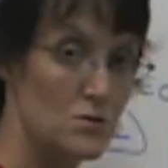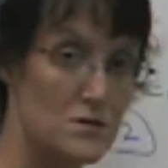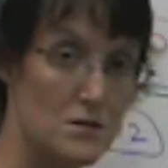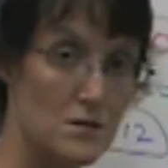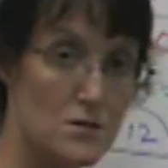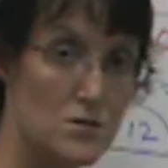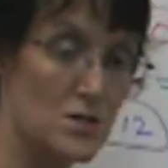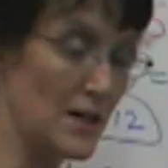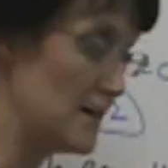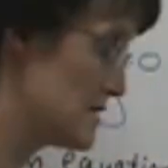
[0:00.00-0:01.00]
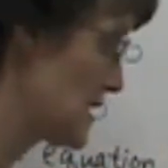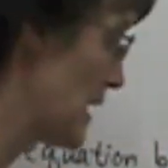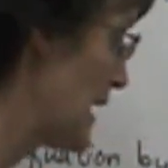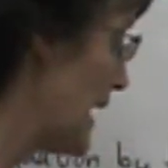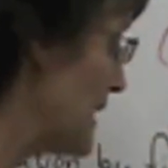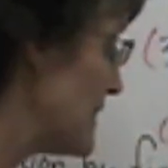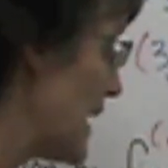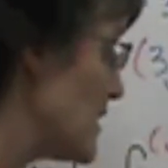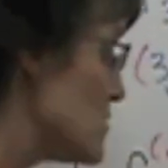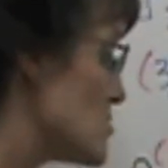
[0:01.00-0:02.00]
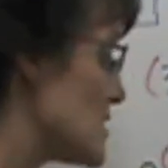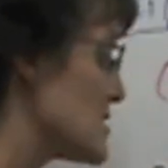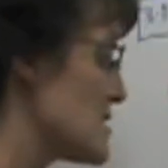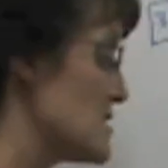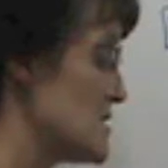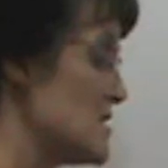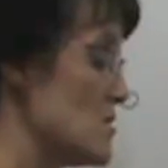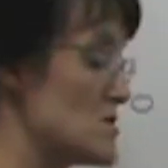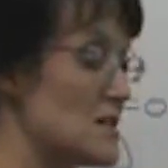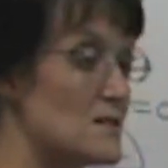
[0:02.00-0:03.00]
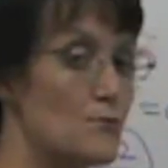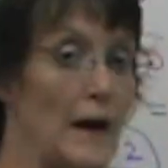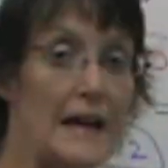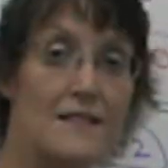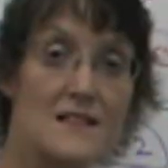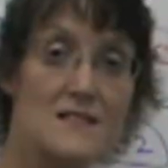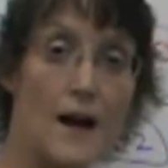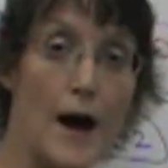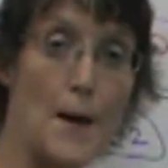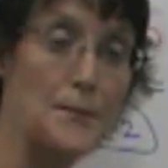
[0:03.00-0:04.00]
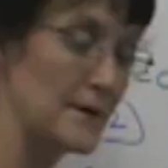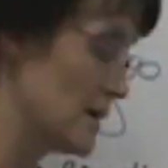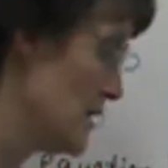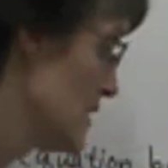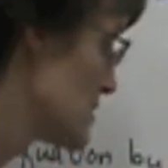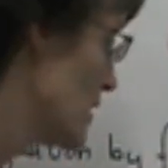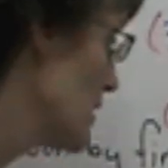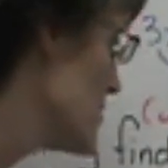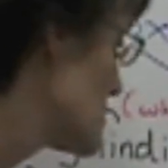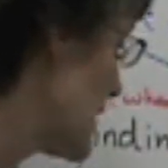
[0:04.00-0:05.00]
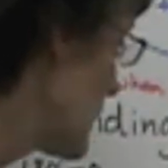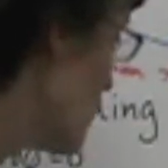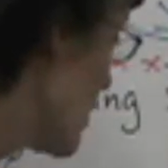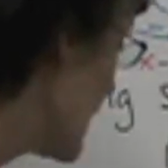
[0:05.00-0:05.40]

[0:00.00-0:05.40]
2 solutions. And then you just break this up. So you say,